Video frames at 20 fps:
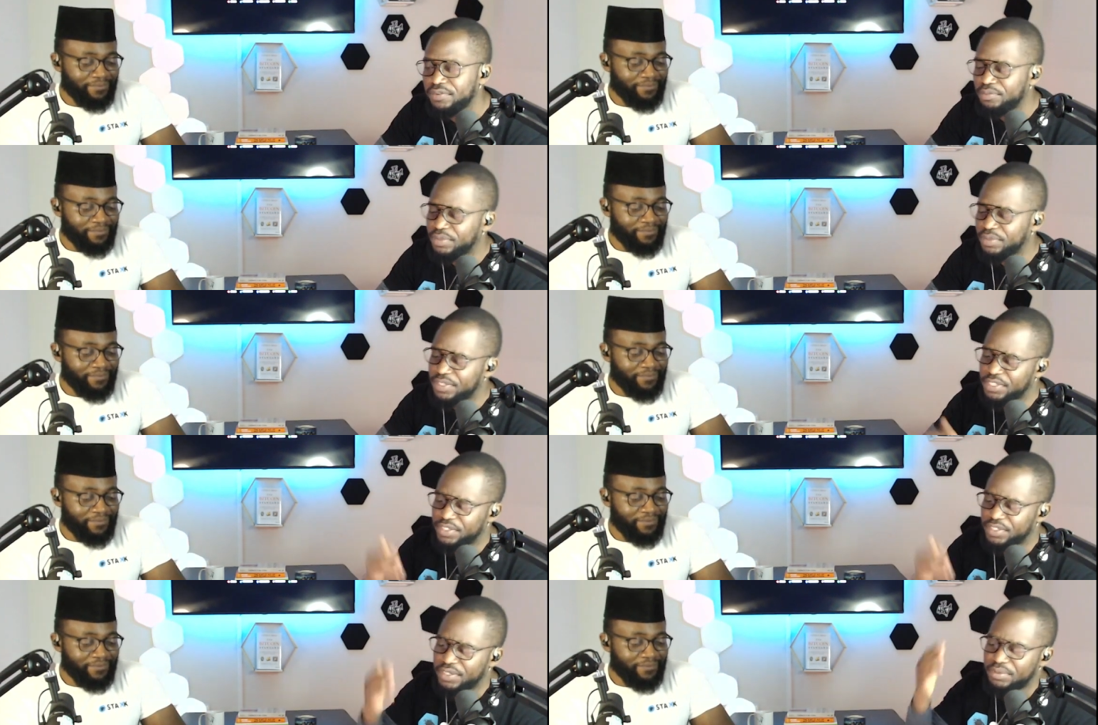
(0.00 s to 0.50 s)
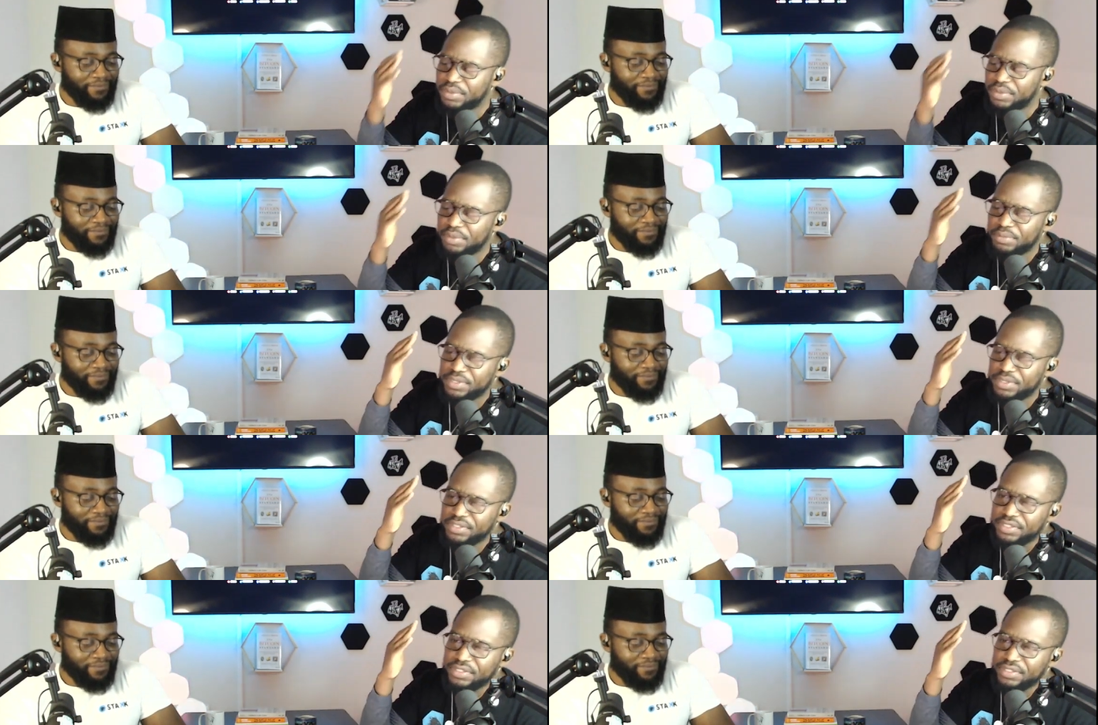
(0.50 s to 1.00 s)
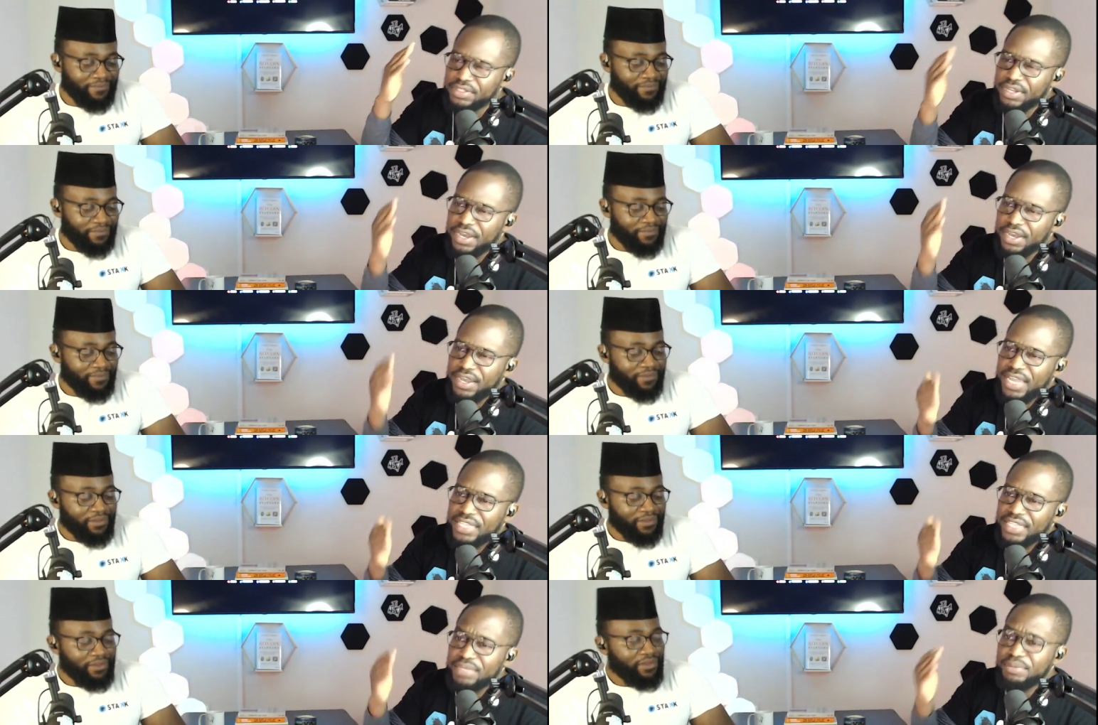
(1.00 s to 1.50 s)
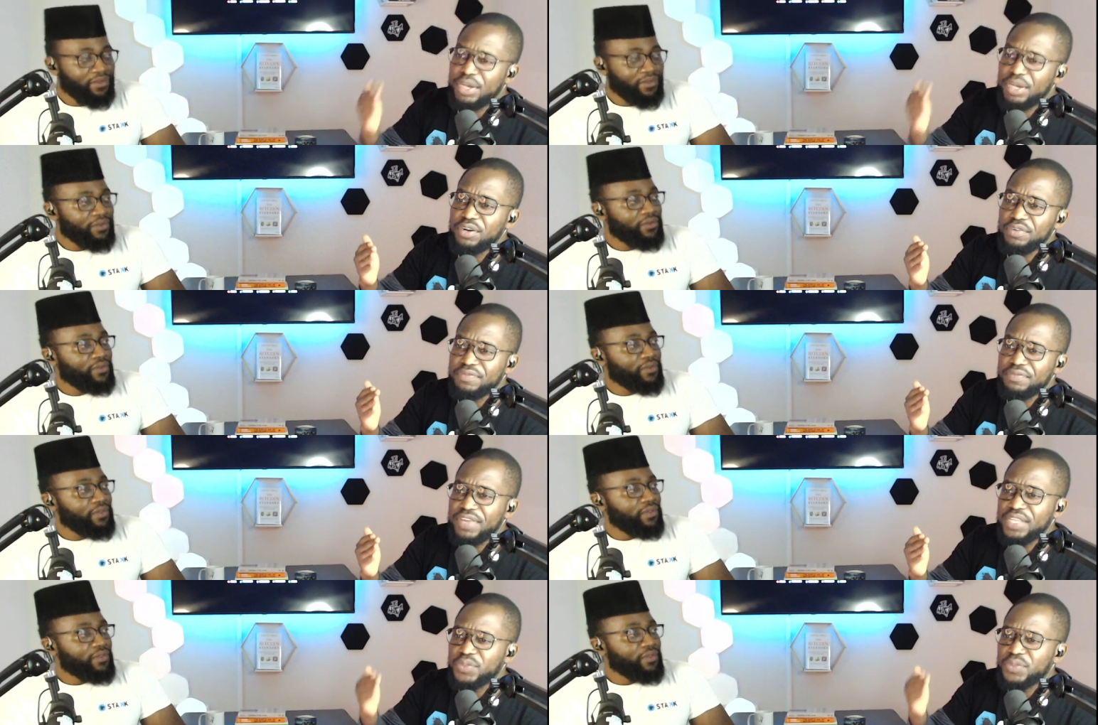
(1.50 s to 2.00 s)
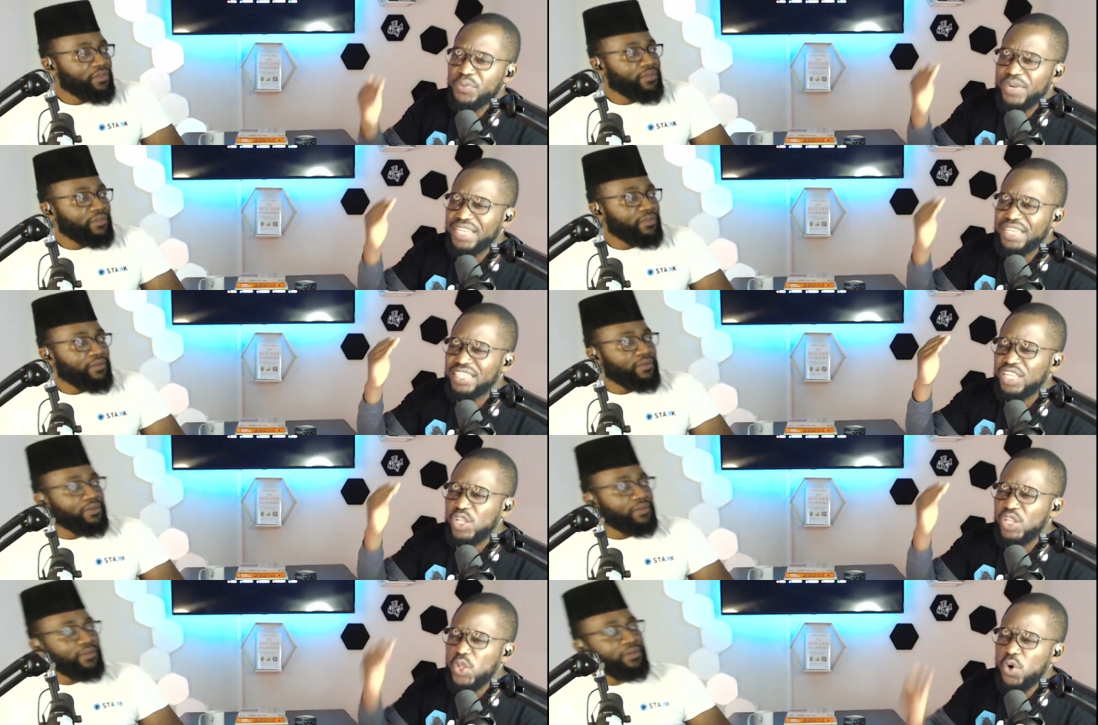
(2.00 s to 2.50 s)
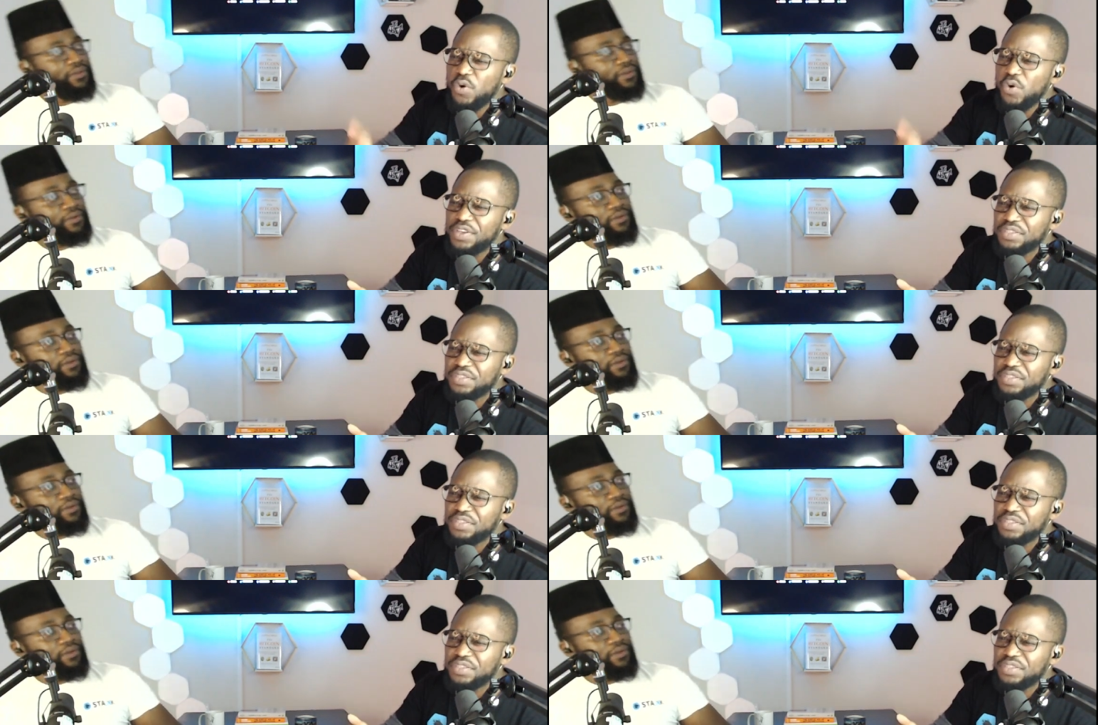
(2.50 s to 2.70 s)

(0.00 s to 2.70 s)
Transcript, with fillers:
Speaker 1: but the job numbers are still high. As a matter of fact, we're the lowest